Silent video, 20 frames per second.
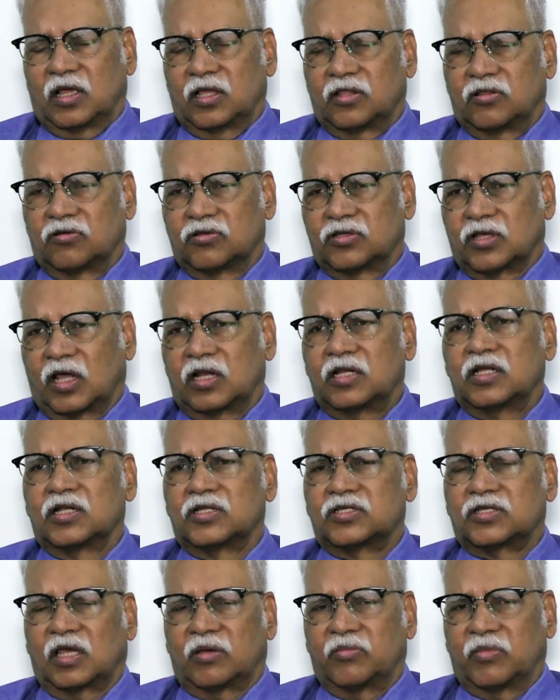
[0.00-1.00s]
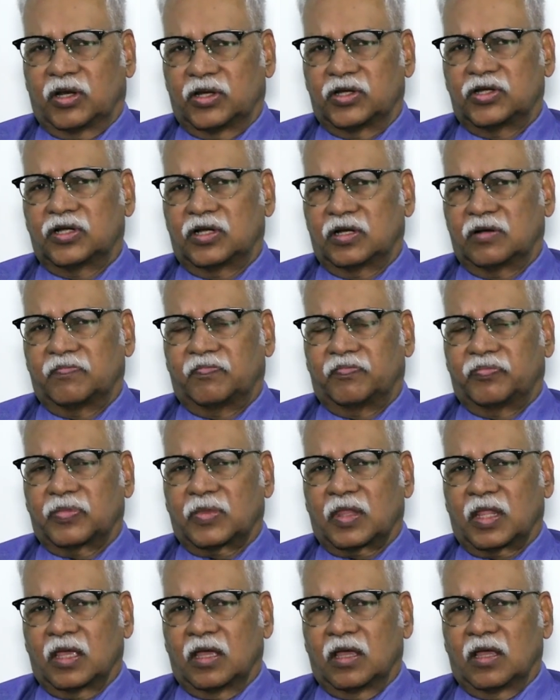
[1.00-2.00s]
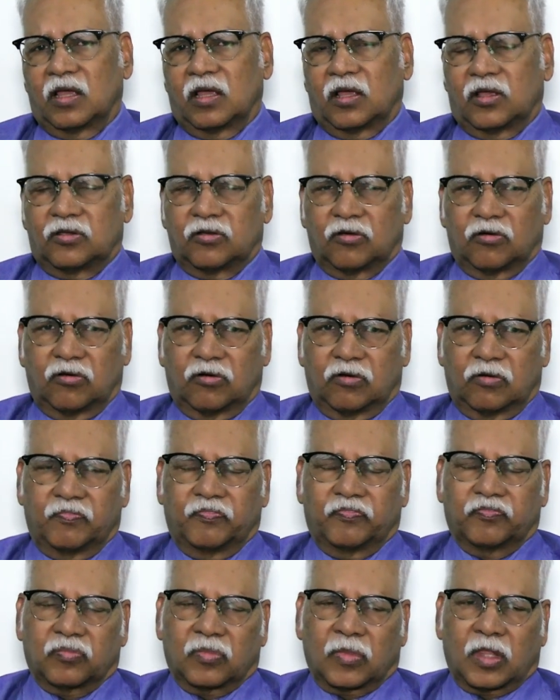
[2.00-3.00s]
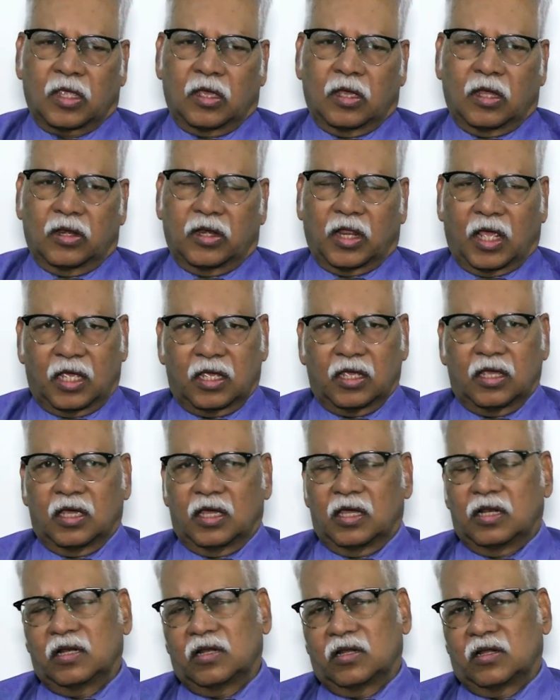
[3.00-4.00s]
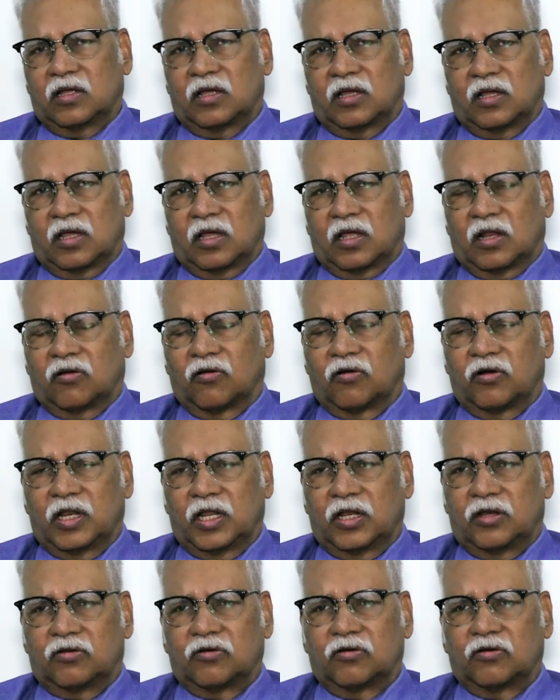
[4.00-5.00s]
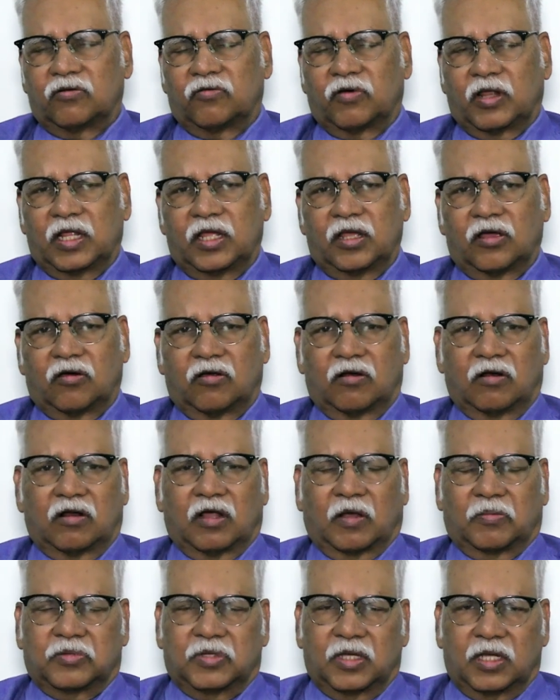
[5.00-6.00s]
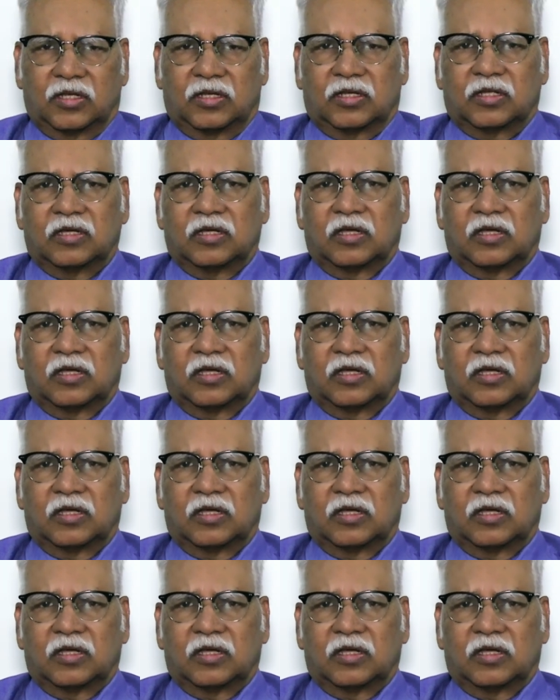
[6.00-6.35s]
in those organs I mentioned. So take care, no need to worry or upset.